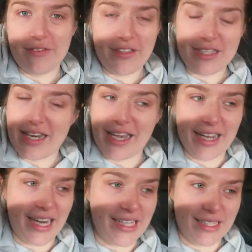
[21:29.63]
If there's any
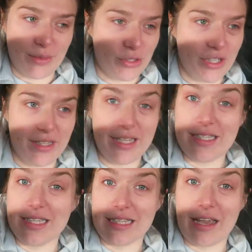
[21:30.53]
Canadians watching,
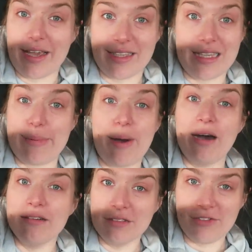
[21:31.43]
this is like
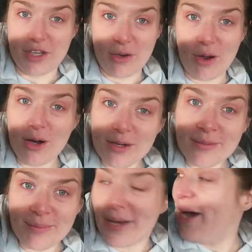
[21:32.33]
summer for you lot.
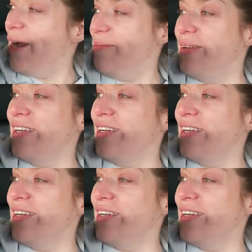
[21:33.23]
But um,